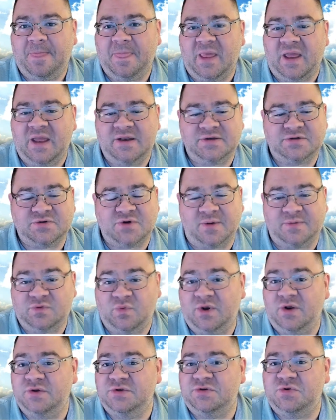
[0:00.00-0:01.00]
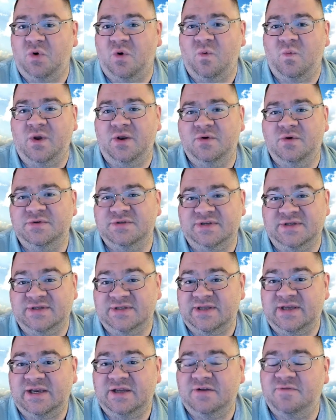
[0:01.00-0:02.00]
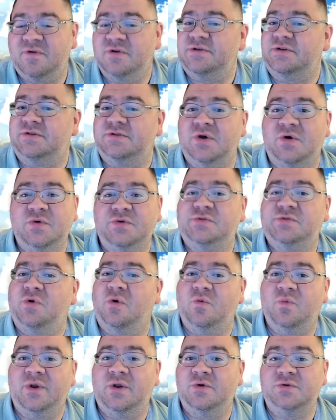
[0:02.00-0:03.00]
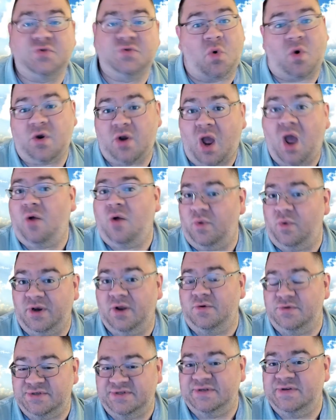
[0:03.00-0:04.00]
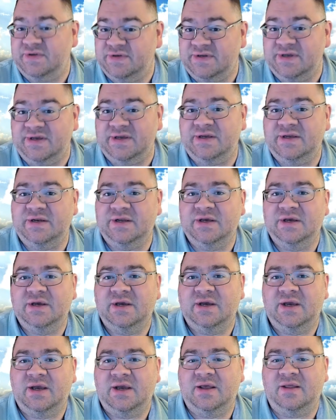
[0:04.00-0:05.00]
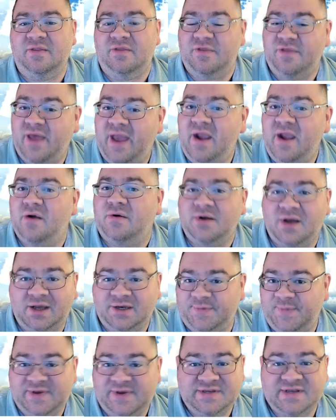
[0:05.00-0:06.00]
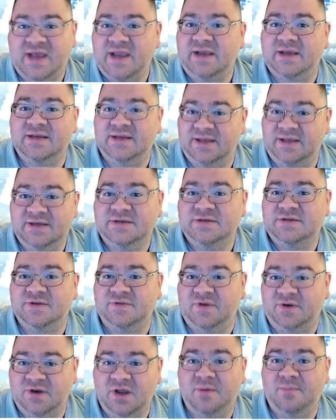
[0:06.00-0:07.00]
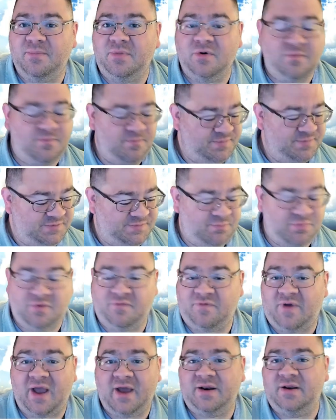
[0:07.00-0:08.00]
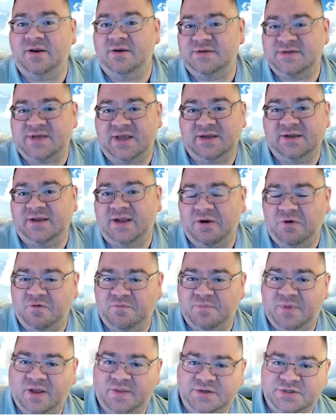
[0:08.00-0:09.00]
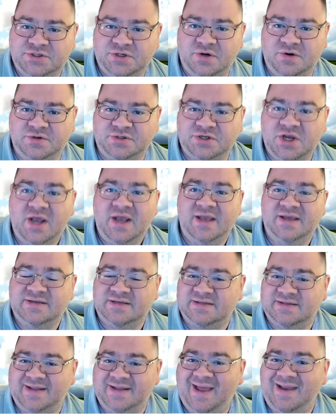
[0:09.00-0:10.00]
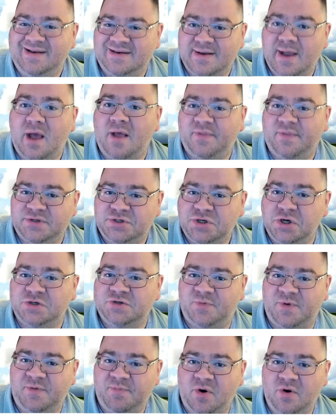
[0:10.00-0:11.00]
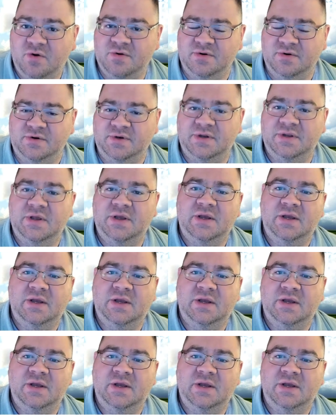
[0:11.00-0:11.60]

He describes widows who are widows indeed versus those who are widows who are not widows indeed. They are not to be taken into the number provided and taken care of by the church. He says, Let not the church be burdened.